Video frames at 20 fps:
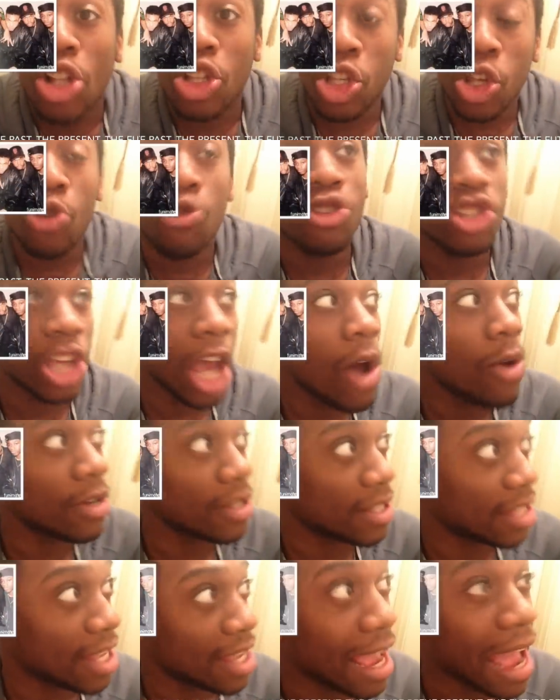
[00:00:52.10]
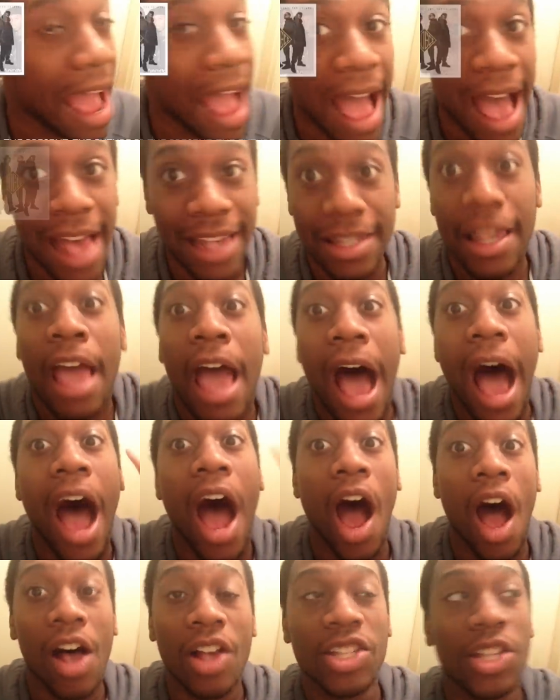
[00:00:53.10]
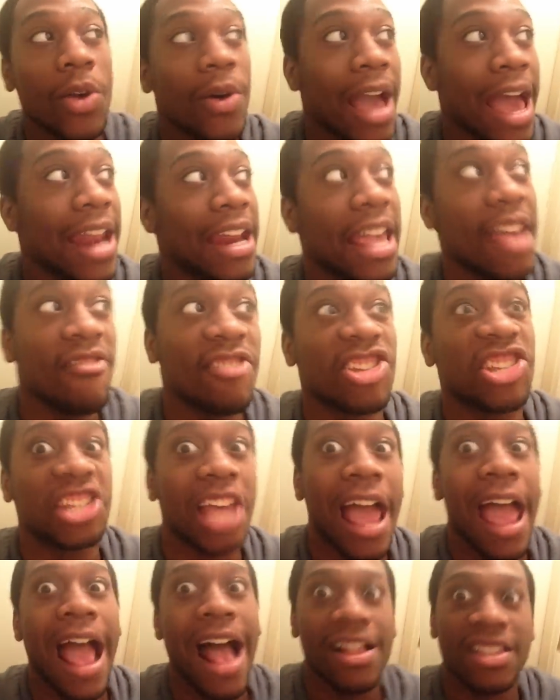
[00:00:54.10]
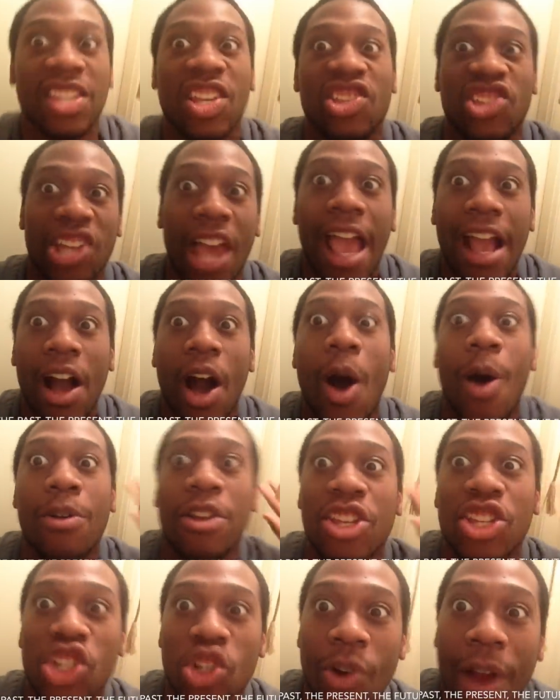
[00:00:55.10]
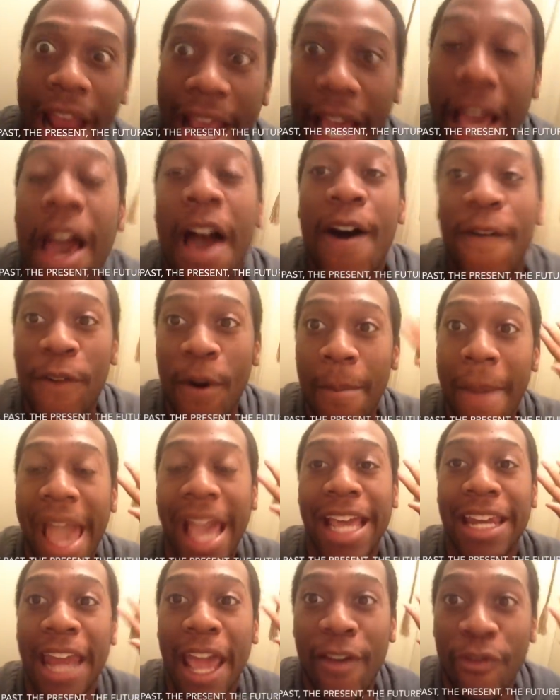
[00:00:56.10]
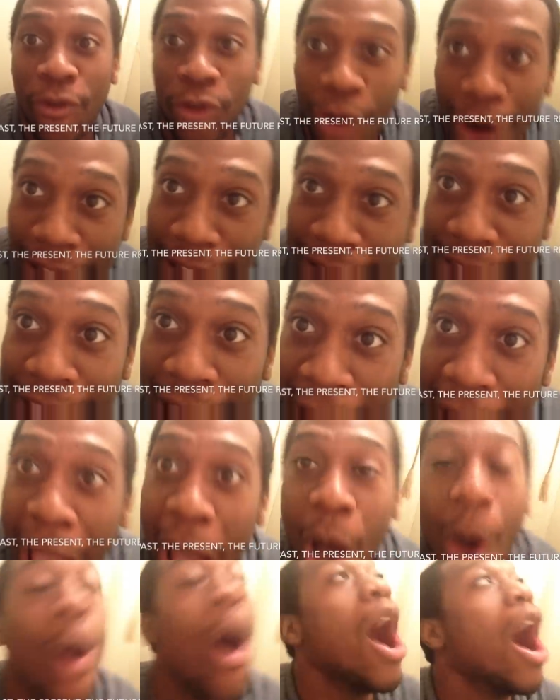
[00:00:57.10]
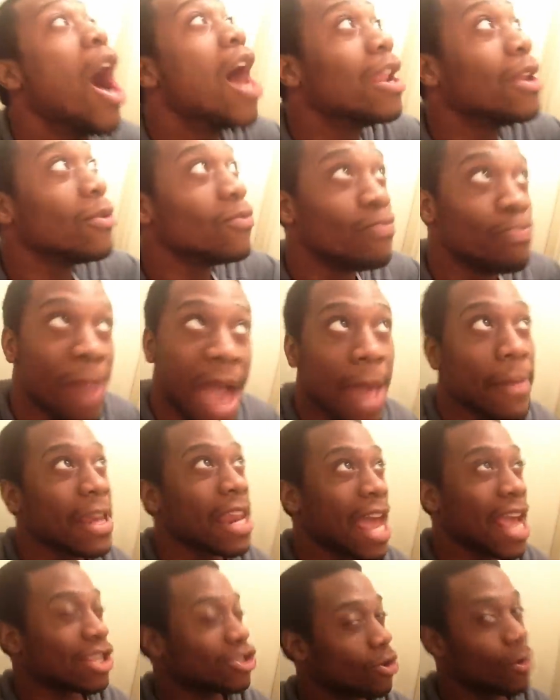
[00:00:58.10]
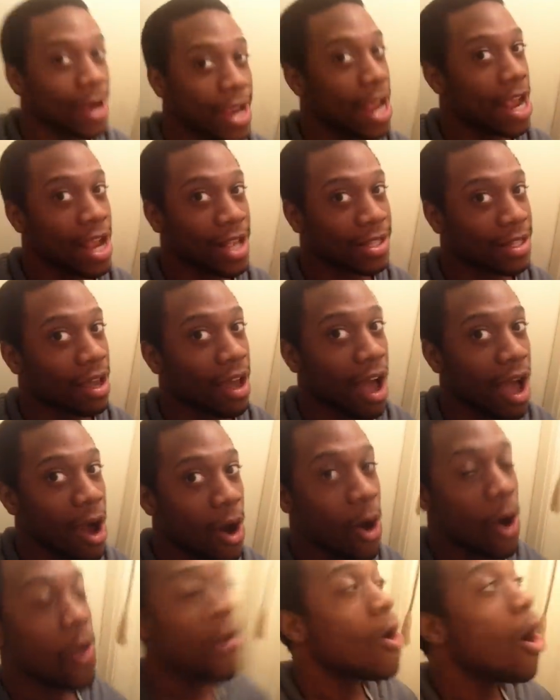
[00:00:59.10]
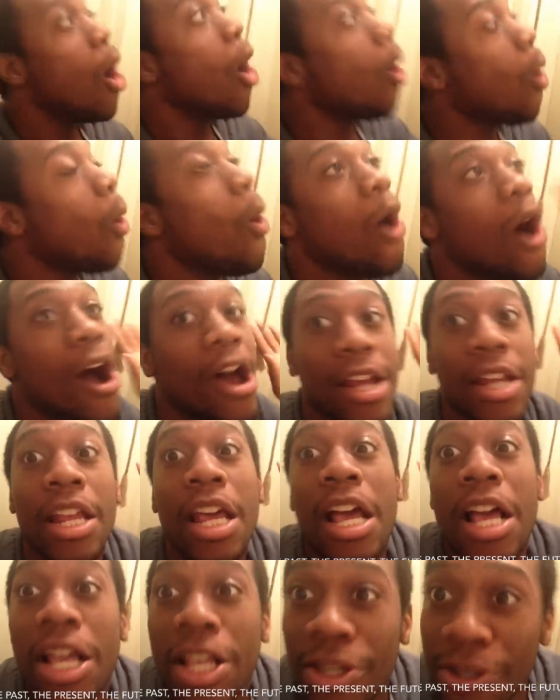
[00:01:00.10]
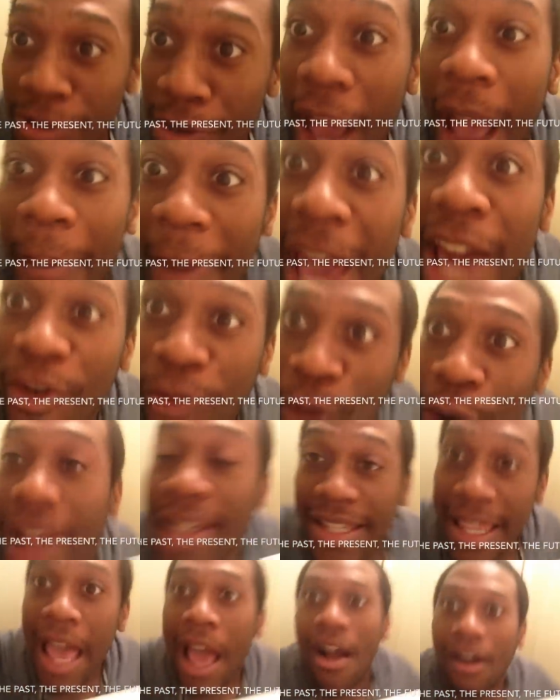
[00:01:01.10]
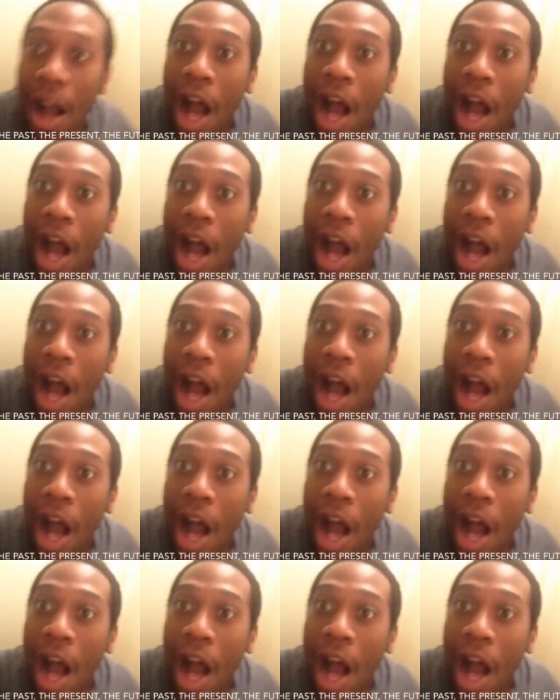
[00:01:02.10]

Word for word: to Jodeci, guys. I also gotta give a shout out to J. Cole and Drake for making a freestyle, baby, like three years ago on, they made a freestyle